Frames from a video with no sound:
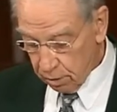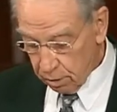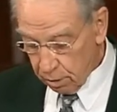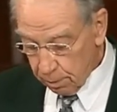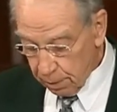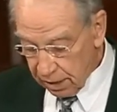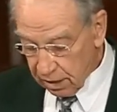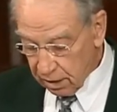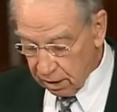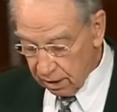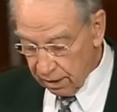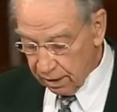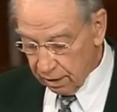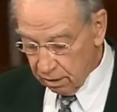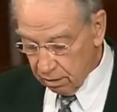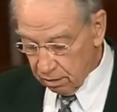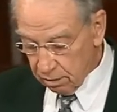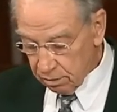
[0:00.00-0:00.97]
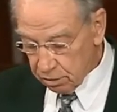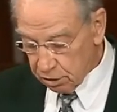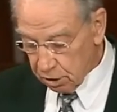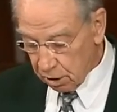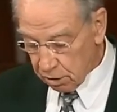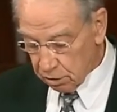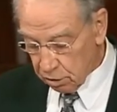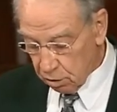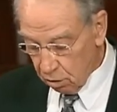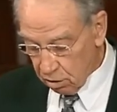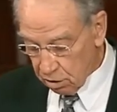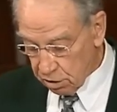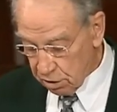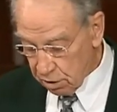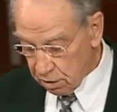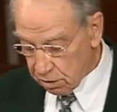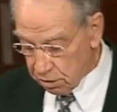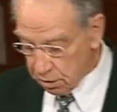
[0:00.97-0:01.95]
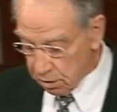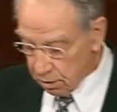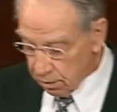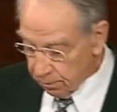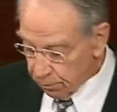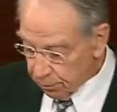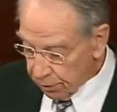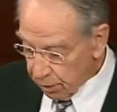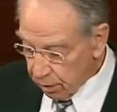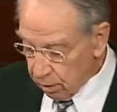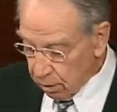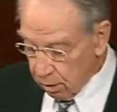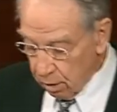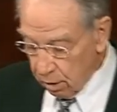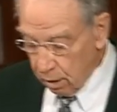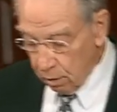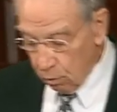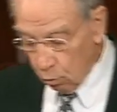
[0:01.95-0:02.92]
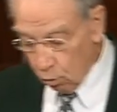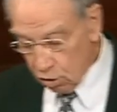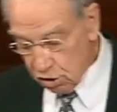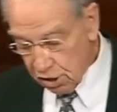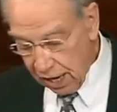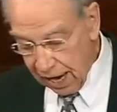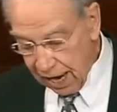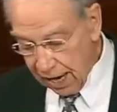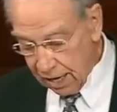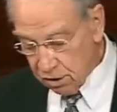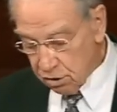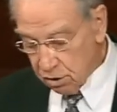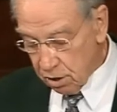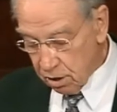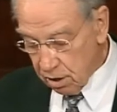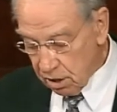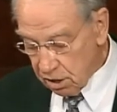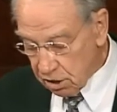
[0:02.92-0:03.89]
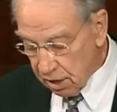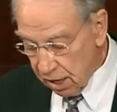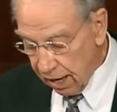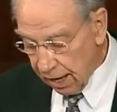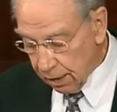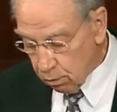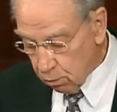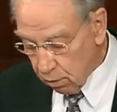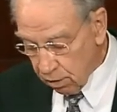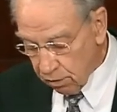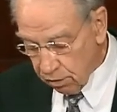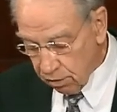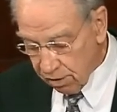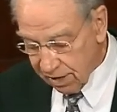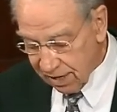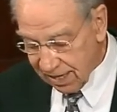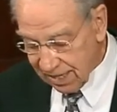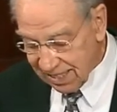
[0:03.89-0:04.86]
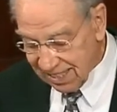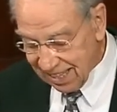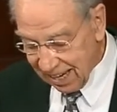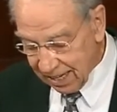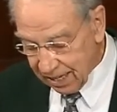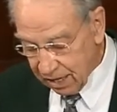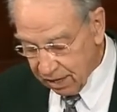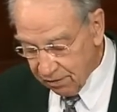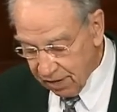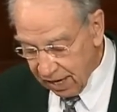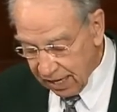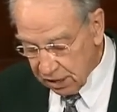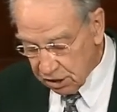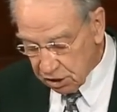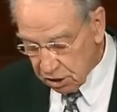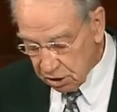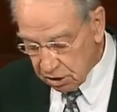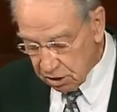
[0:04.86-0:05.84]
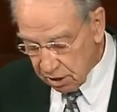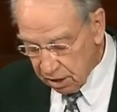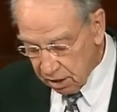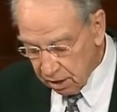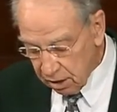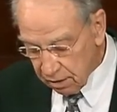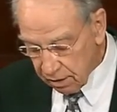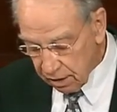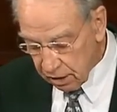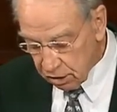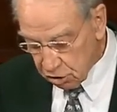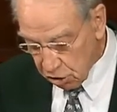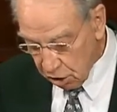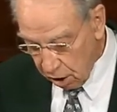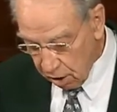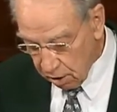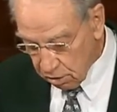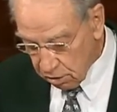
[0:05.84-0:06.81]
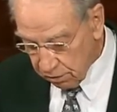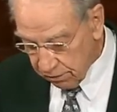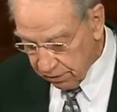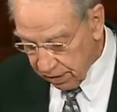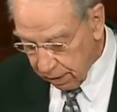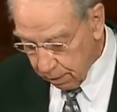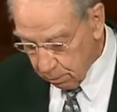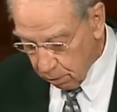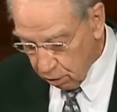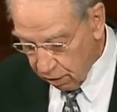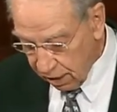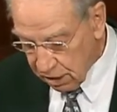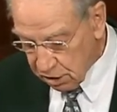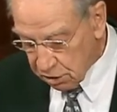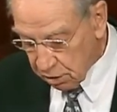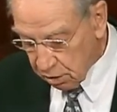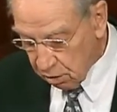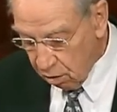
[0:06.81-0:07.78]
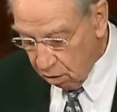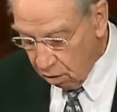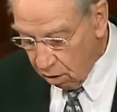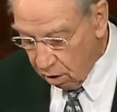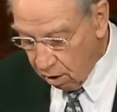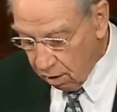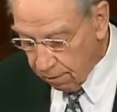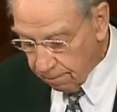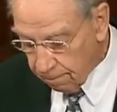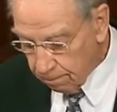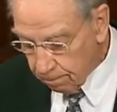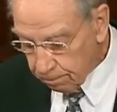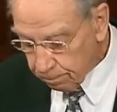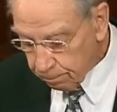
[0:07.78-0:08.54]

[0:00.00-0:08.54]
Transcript: To be clear, Judge Gorsuch was asked to decide whether an executive agency in charge of an immigration law